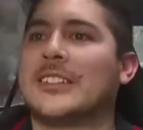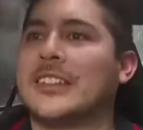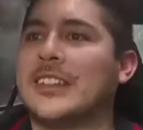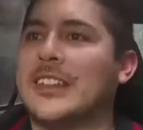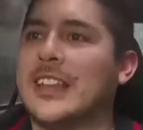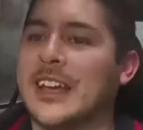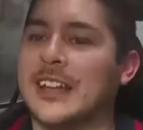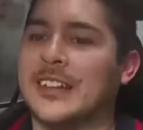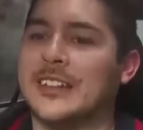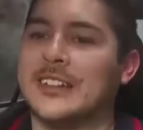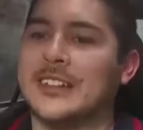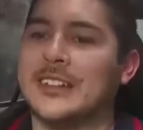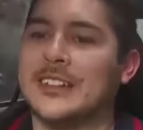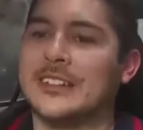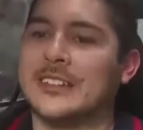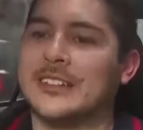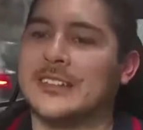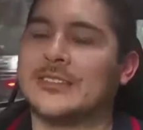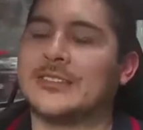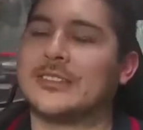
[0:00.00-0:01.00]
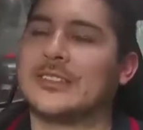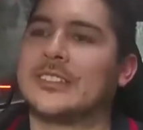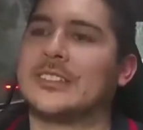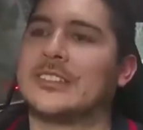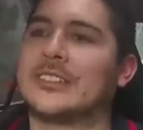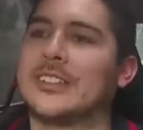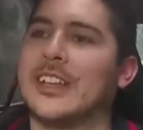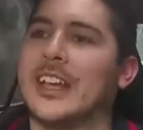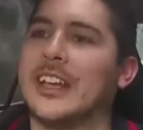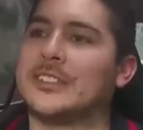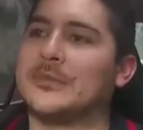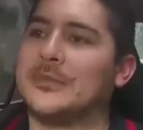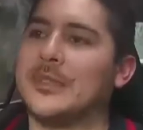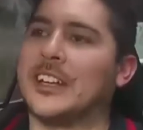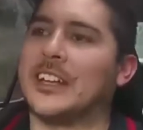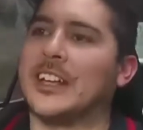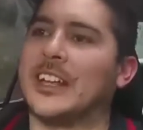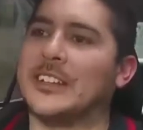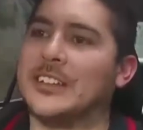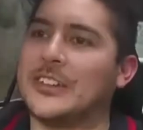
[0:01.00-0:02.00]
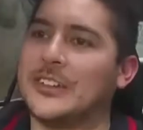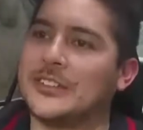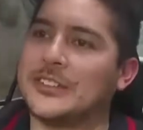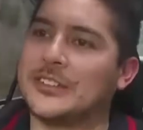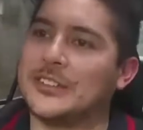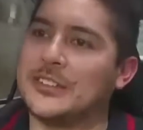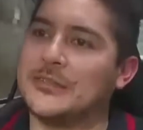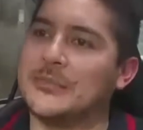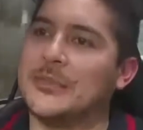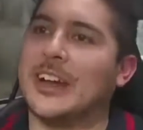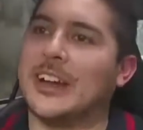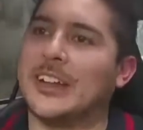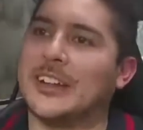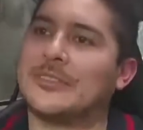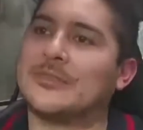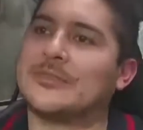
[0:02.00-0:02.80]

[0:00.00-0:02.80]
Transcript: That takes a bit of getting used to, but